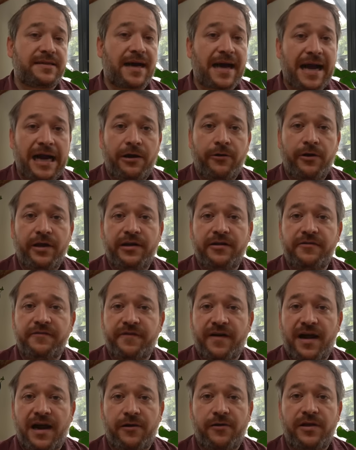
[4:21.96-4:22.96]
hiring and
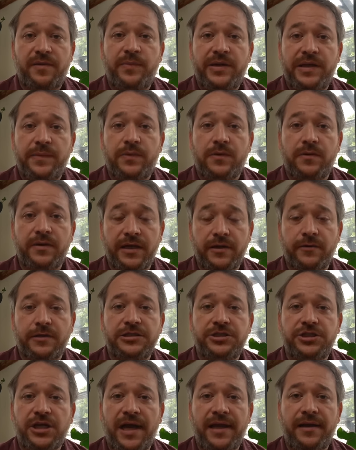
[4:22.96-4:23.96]
firing people here
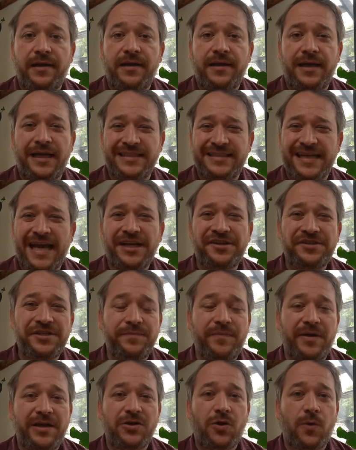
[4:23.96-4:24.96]
in China has
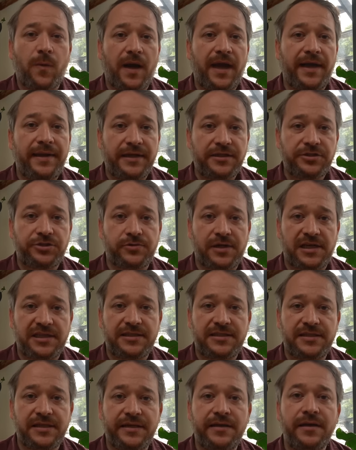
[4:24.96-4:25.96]
actually been quite
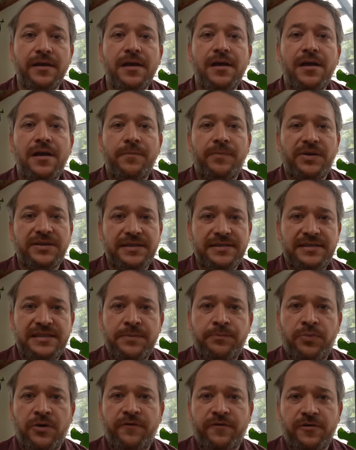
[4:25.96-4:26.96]
interesting, but the
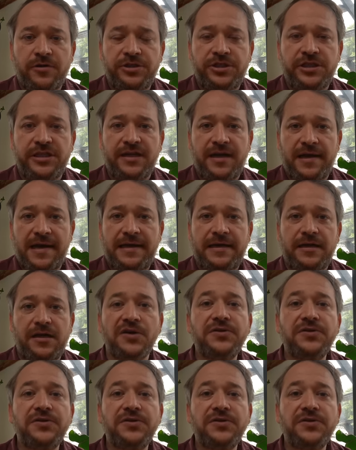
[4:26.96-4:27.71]
simple version kind of